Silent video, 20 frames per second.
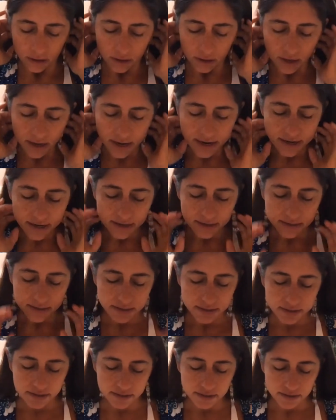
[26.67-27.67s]

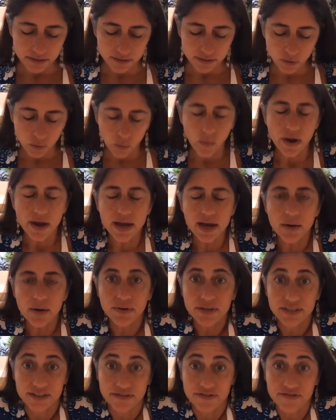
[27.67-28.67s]
And the way I
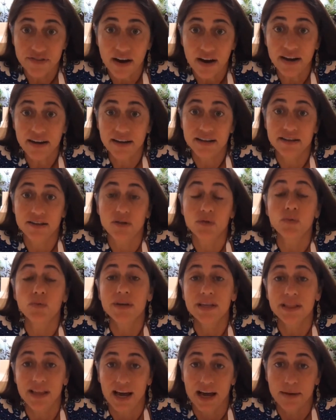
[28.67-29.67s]
would define a
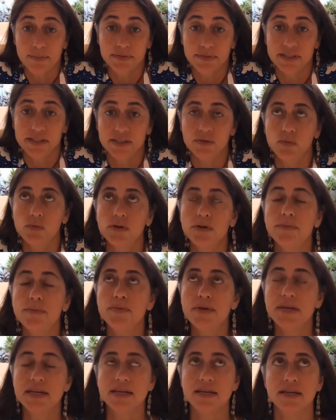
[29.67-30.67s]
relapse would
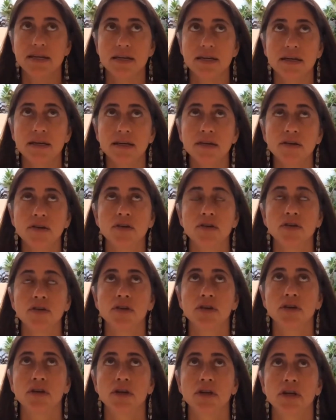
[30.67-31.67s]
be
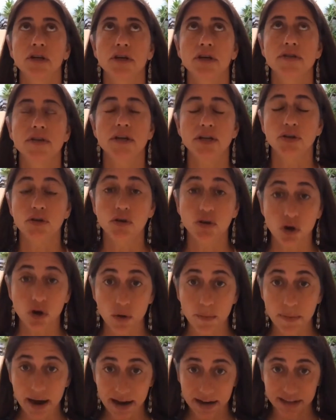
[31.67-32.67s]
that you go
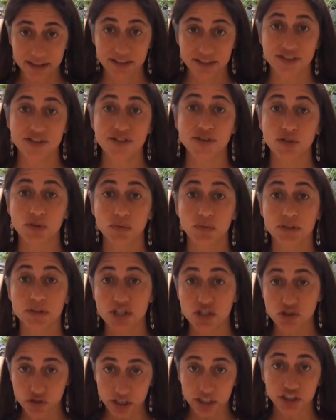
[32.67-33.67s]
back into
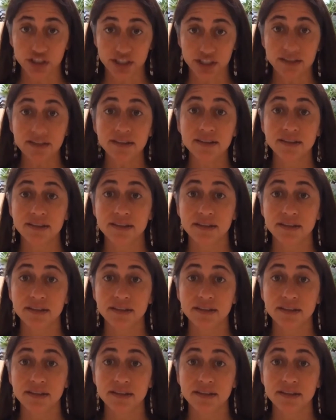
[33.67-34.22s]
restriction,